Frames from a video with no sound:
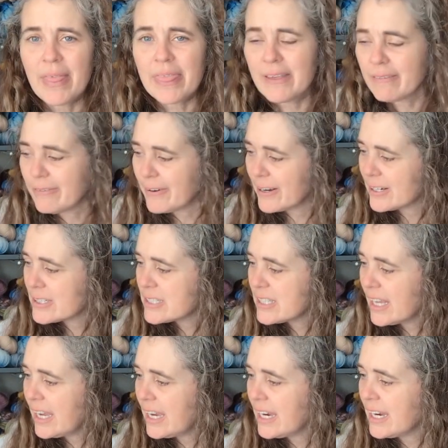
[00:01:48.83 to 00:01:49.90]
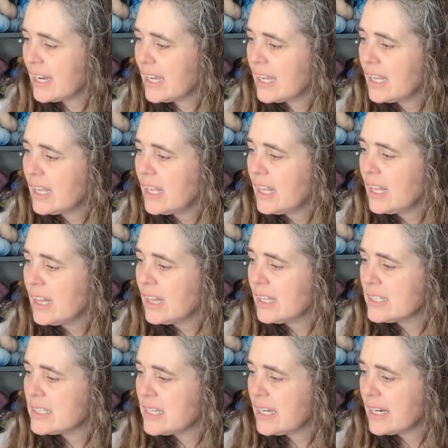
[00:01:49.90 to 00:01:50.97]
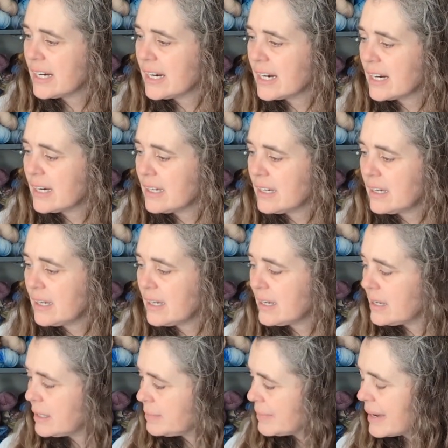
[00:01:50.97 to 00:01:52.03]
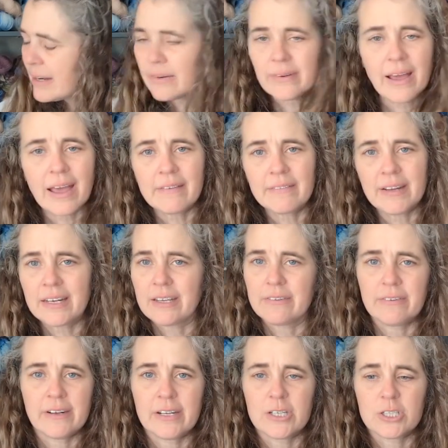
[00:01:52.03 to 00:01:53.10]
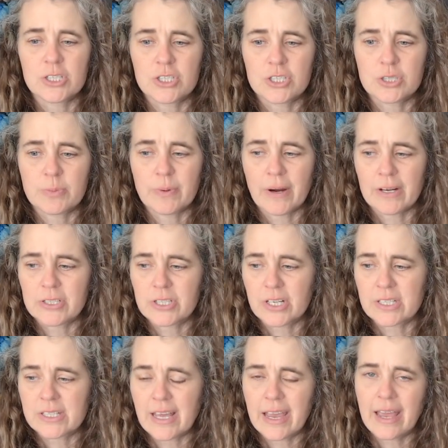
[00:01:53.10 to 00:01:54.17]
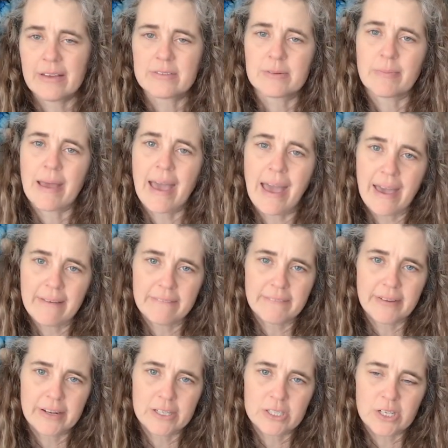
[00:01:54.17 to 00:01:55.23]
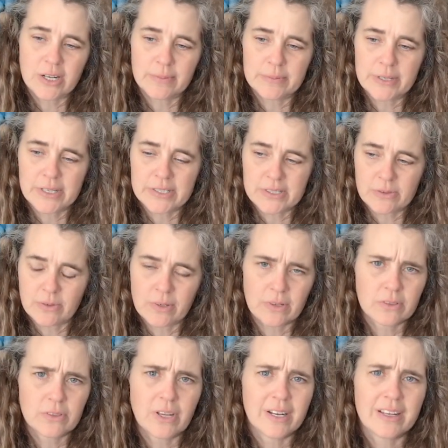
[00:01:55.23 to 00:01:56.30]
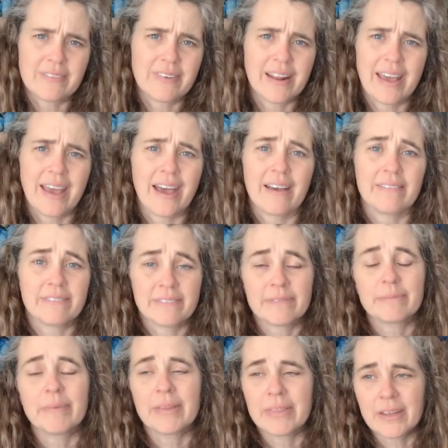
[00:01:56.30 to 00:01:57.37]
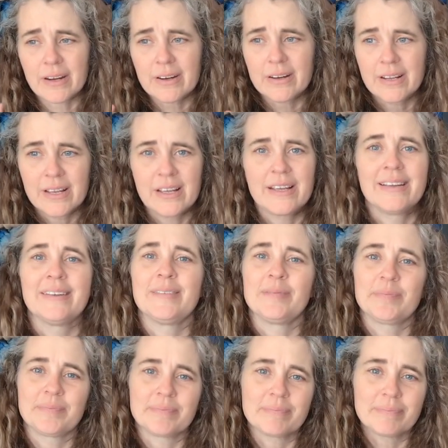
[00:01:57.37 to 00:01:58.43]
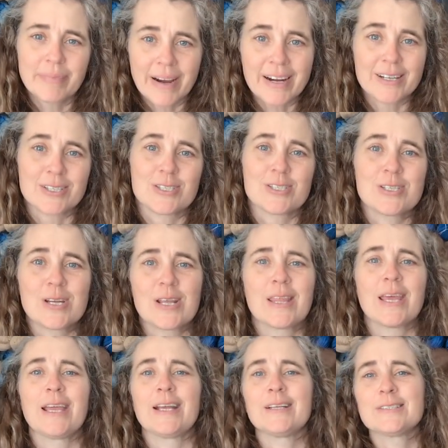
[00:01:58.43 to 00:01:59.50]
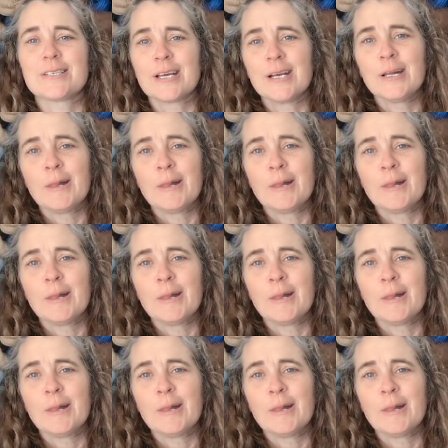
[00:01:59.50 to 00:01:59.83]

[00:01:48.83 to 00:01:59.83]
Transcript: The first thing, let's see here. I don't have any finished projects. I have some half-finished objects. Well, not even half, but they're parts to things.